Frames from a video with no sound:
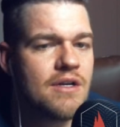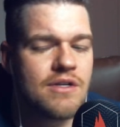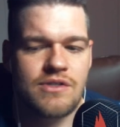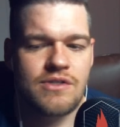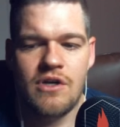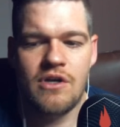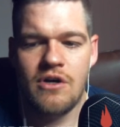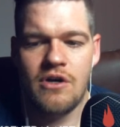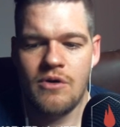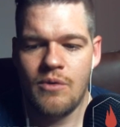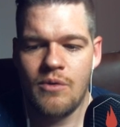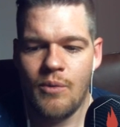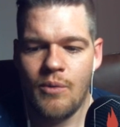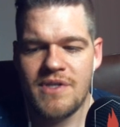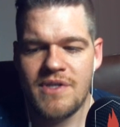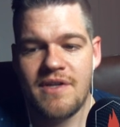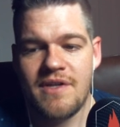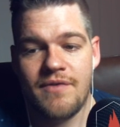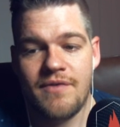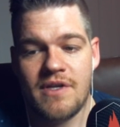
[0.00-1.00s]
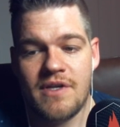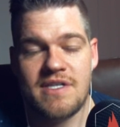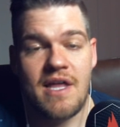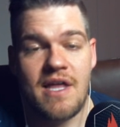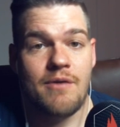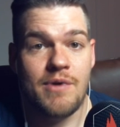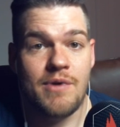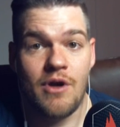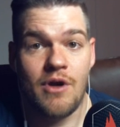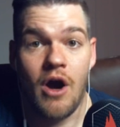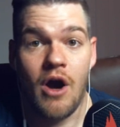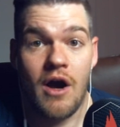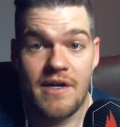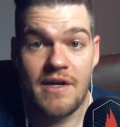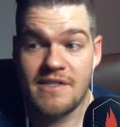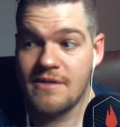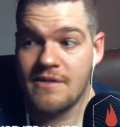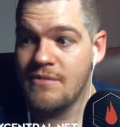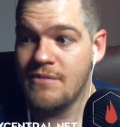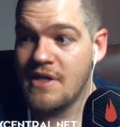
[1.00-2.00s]
So once they fix that, that'd be
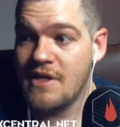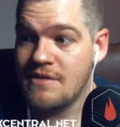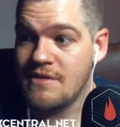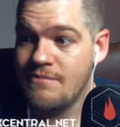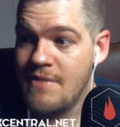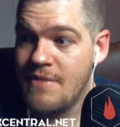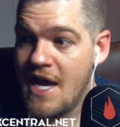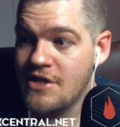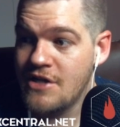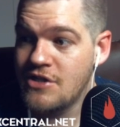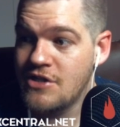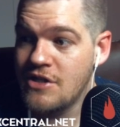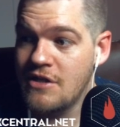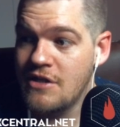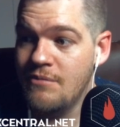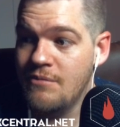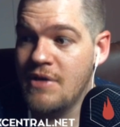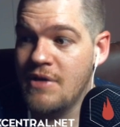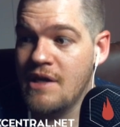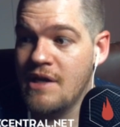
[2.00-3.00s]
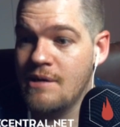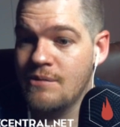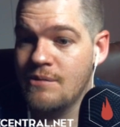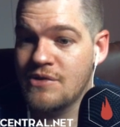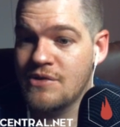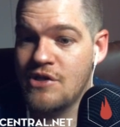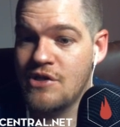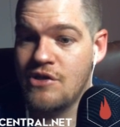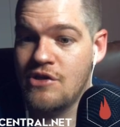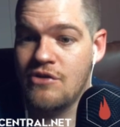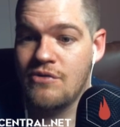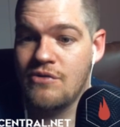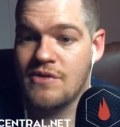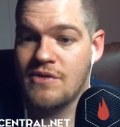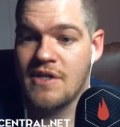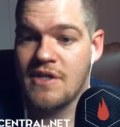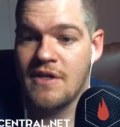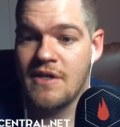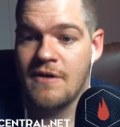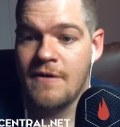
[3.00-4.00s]
awesome, because imagine being able to
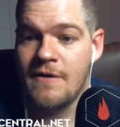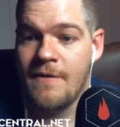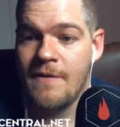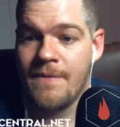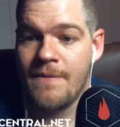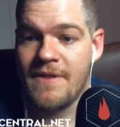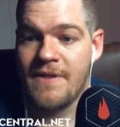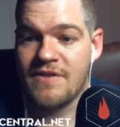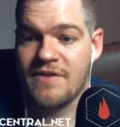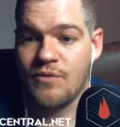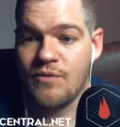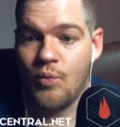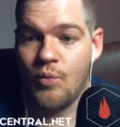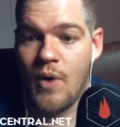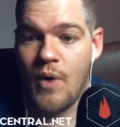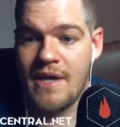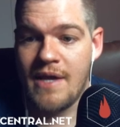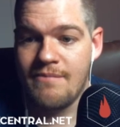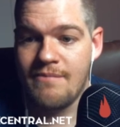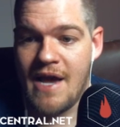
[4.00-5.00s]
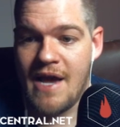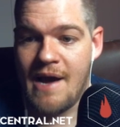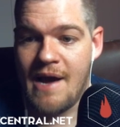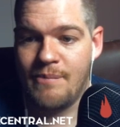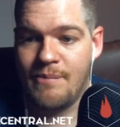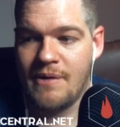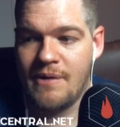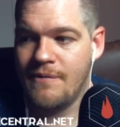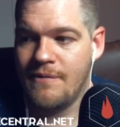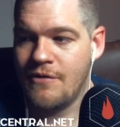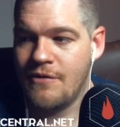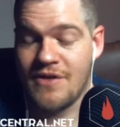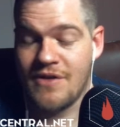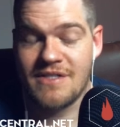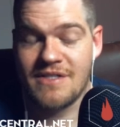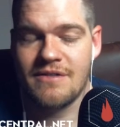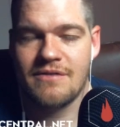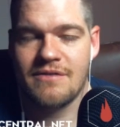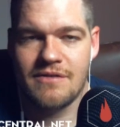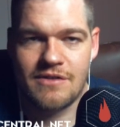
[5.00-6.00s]
use this weight map, or
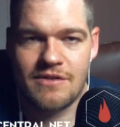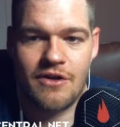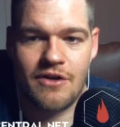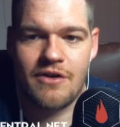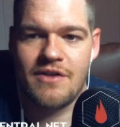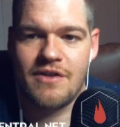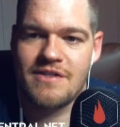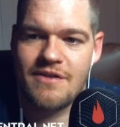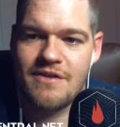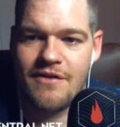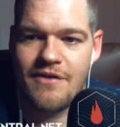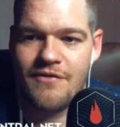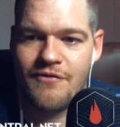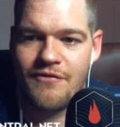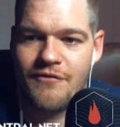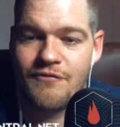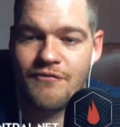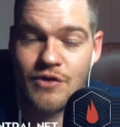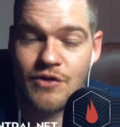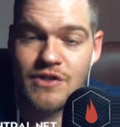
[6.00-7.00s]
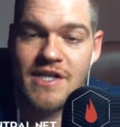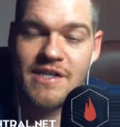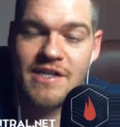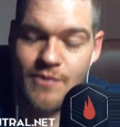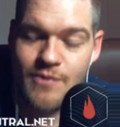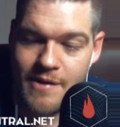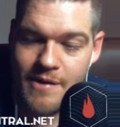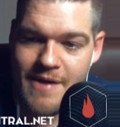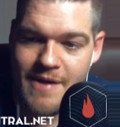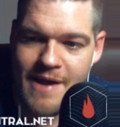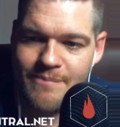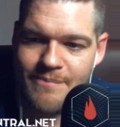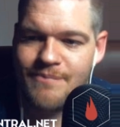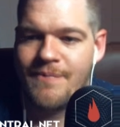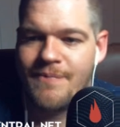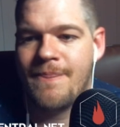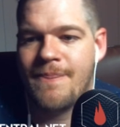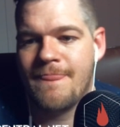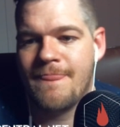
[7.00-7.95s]
this Vertex weight map,